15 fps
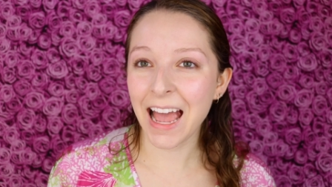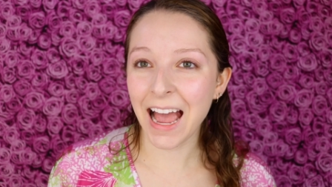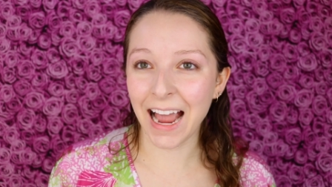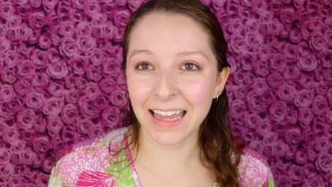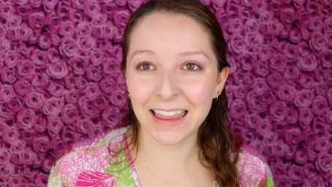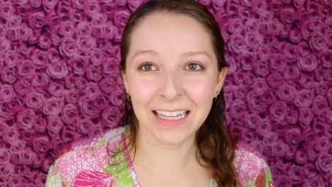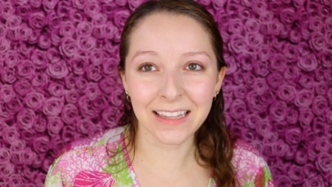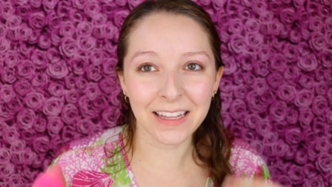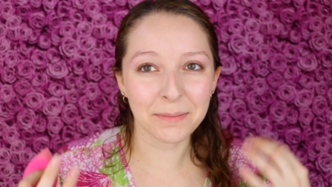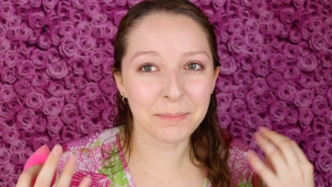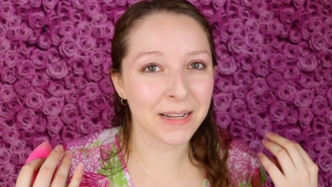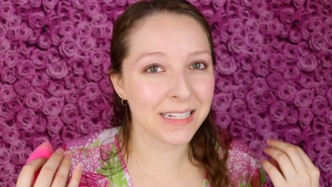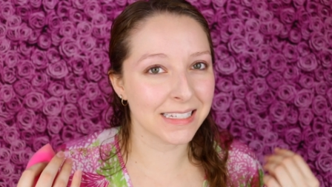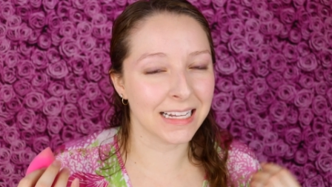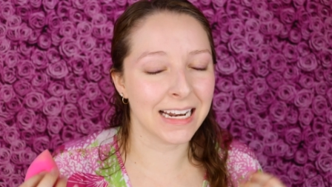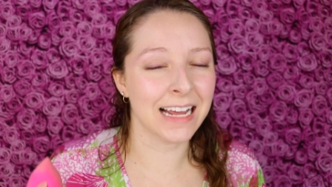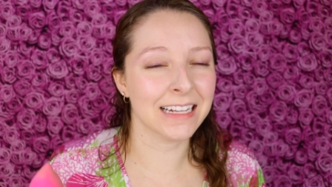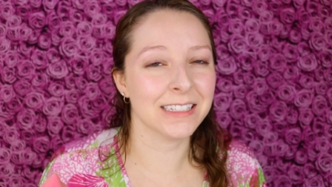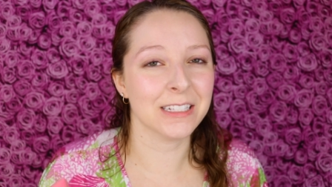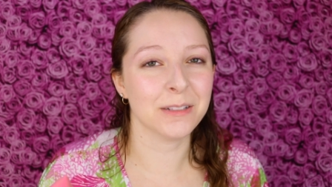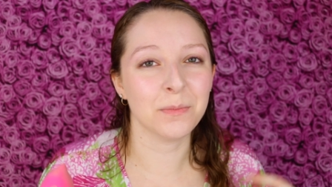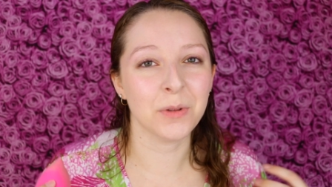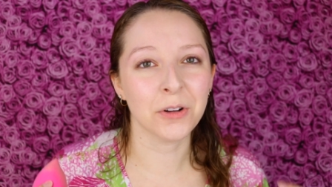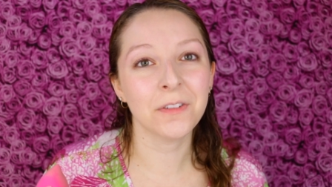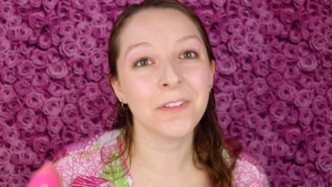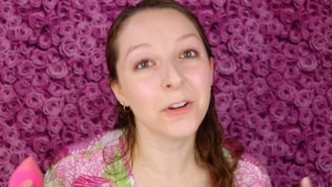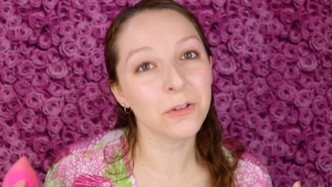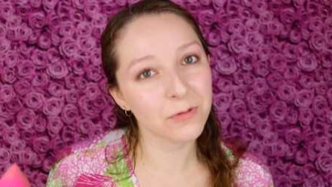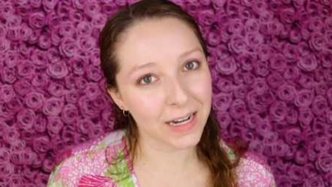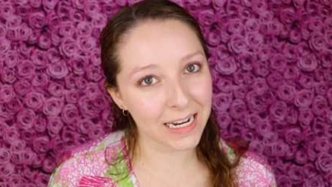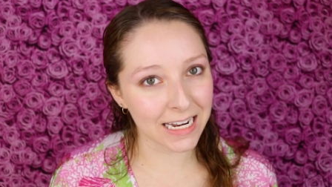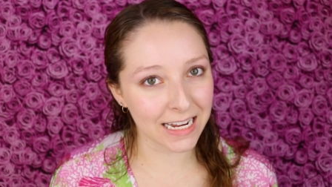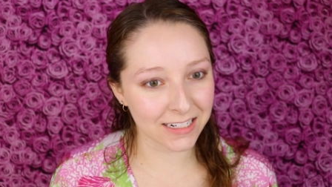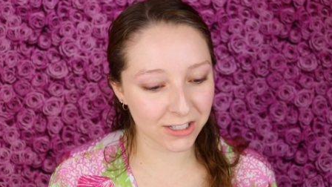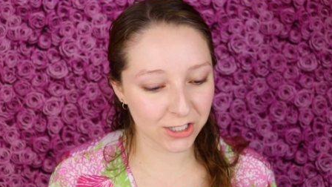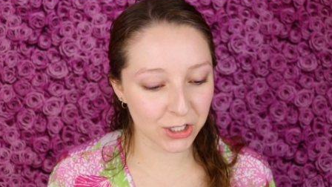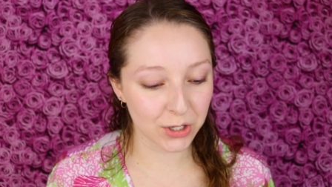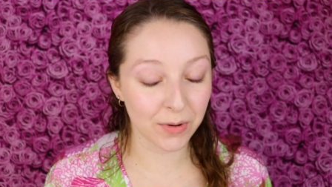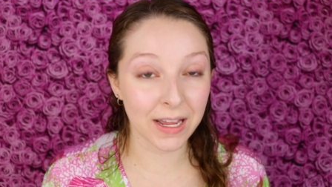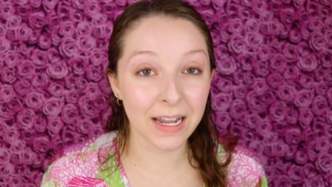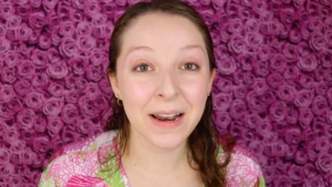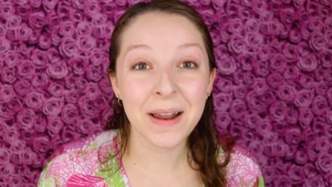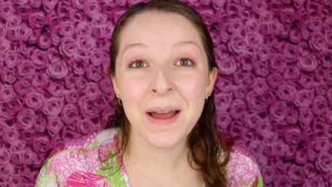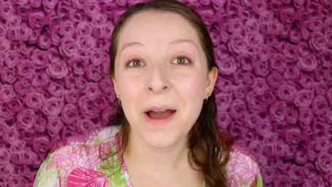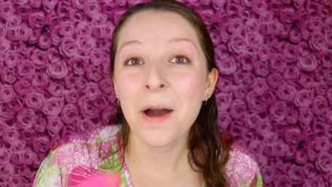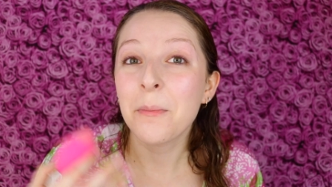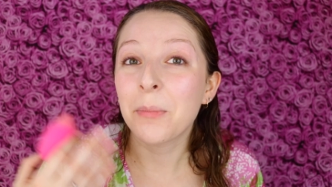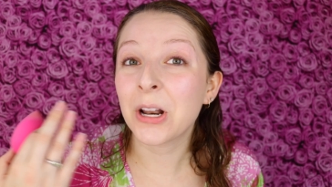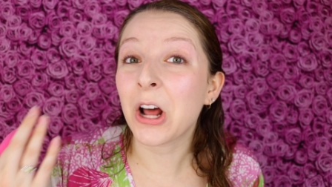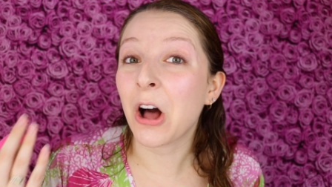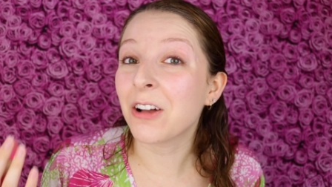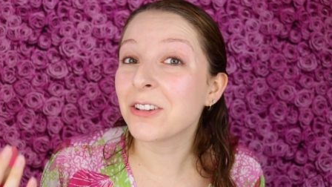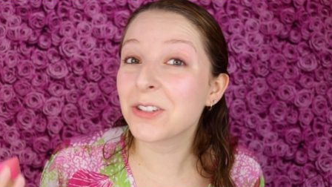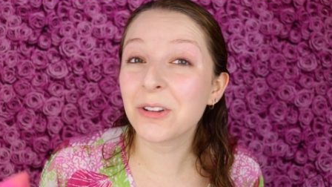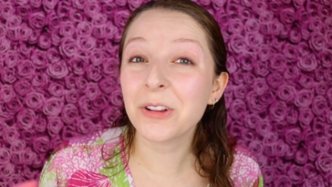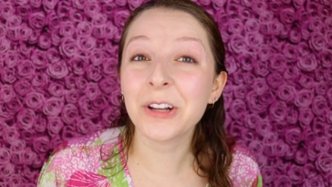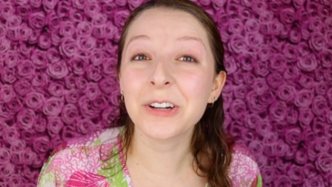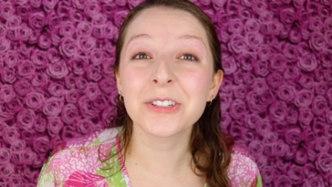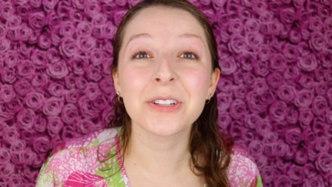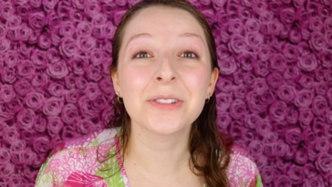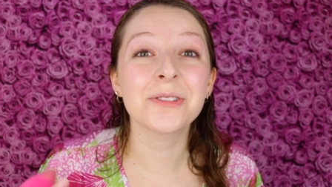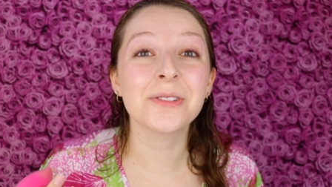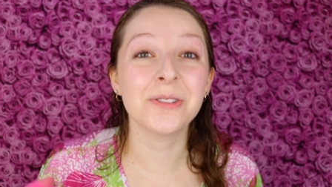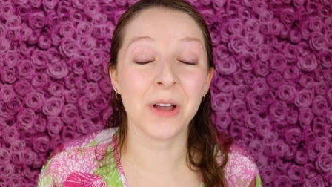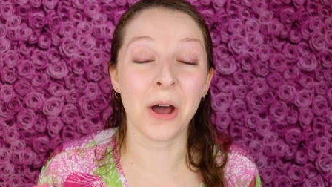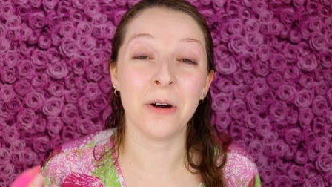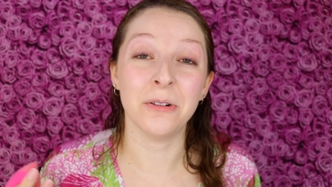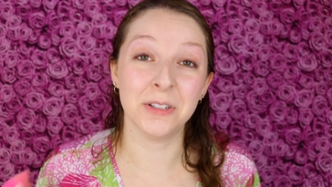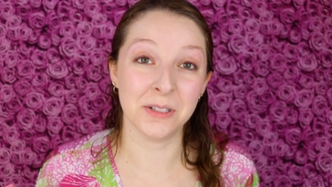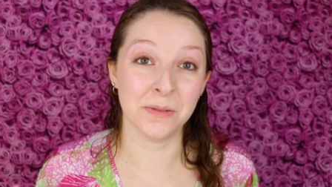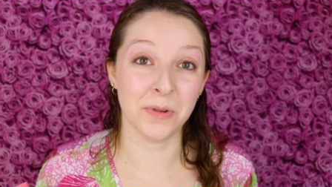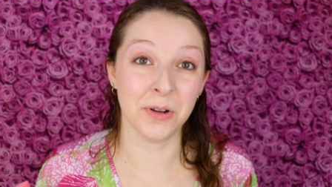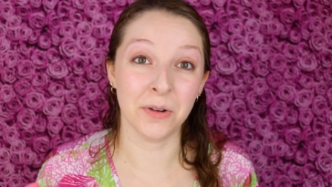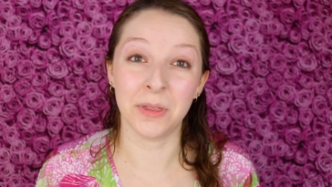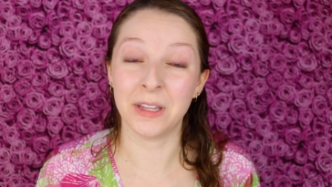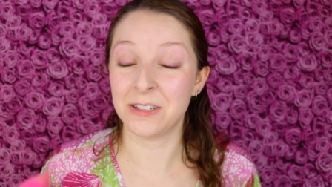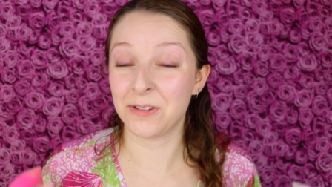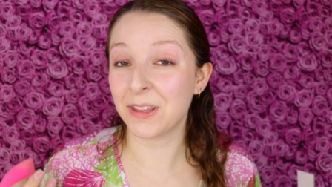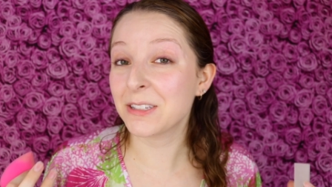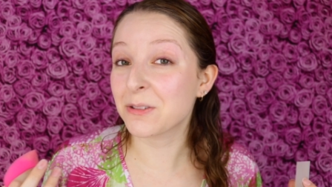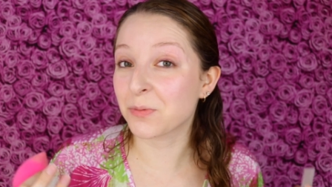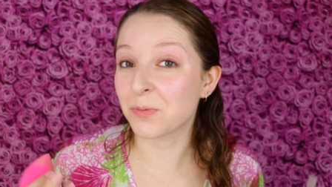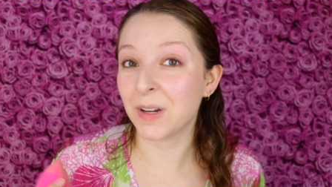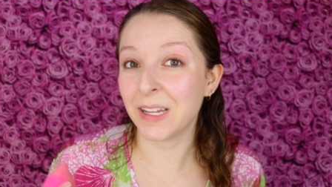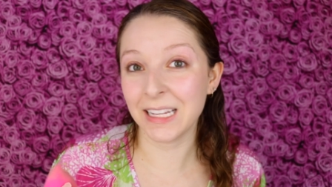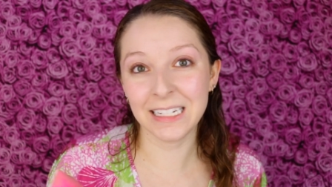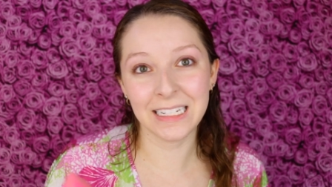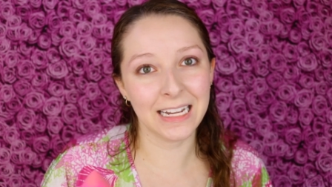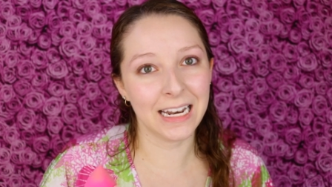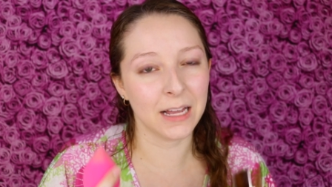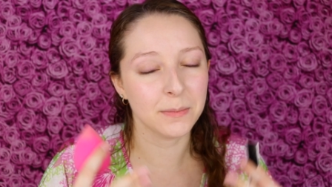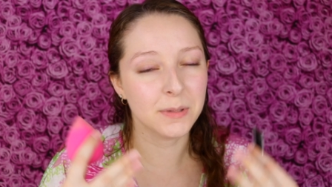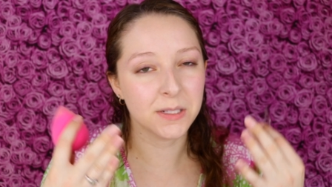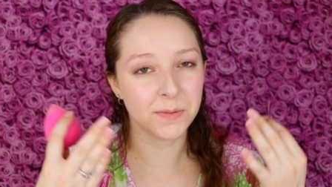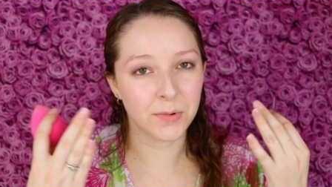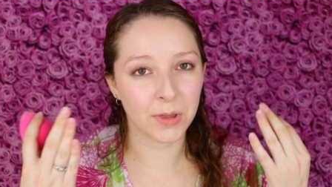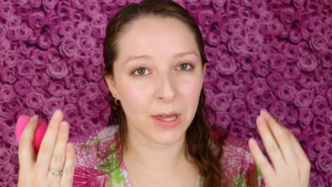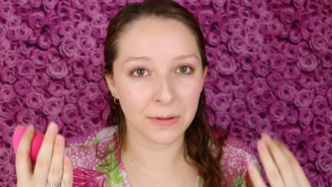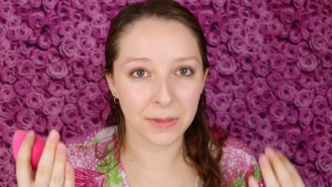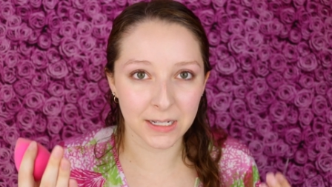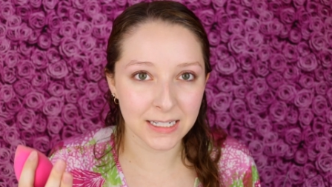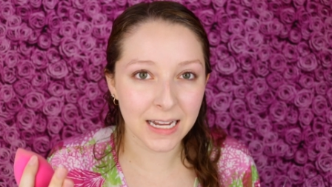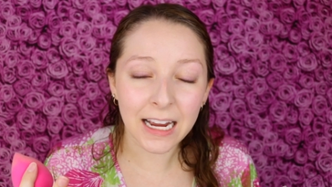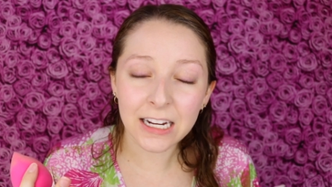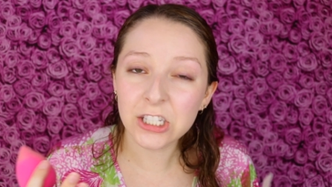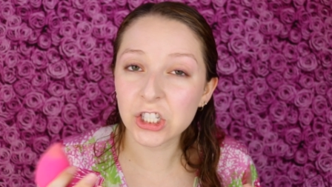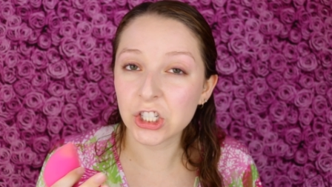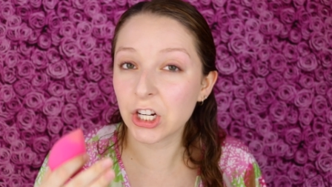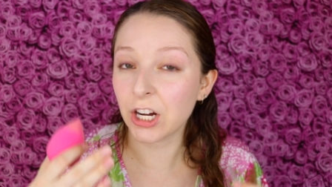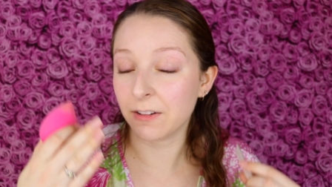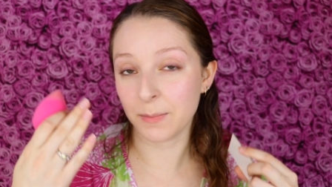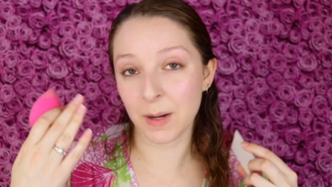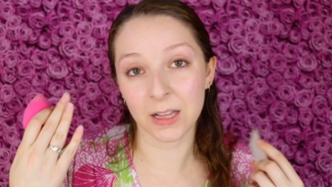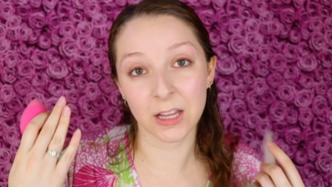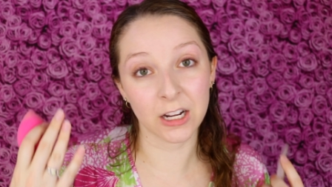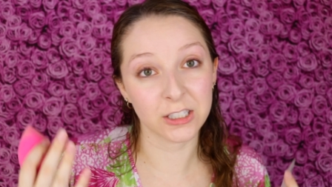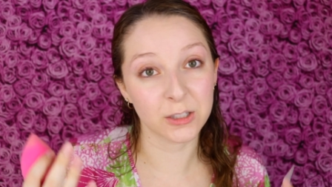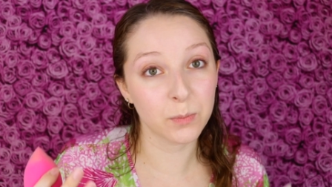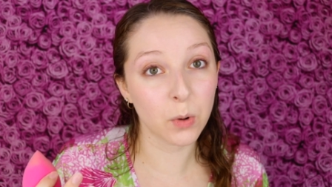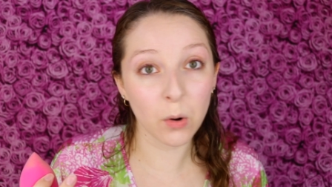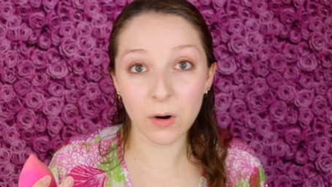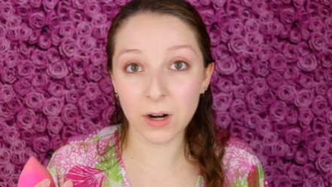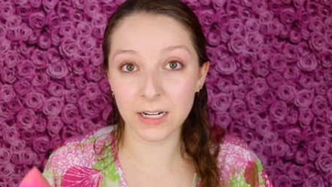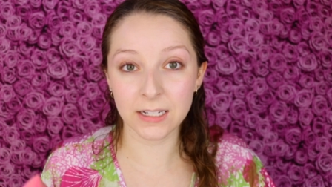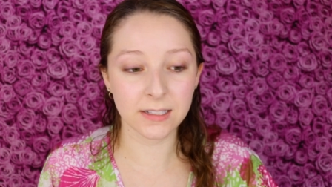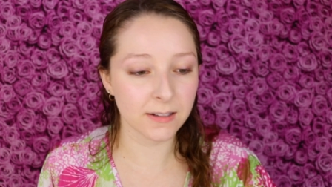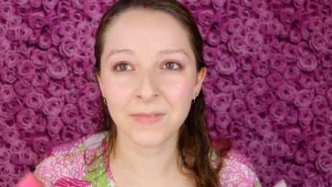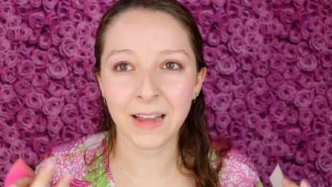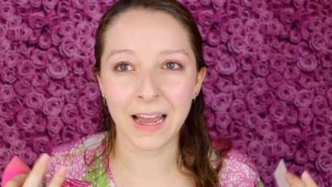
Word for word: I think that my skin has this beautiful radiance to it, but it also looks so smooth. So this really did help smooth out the texture of my large pores.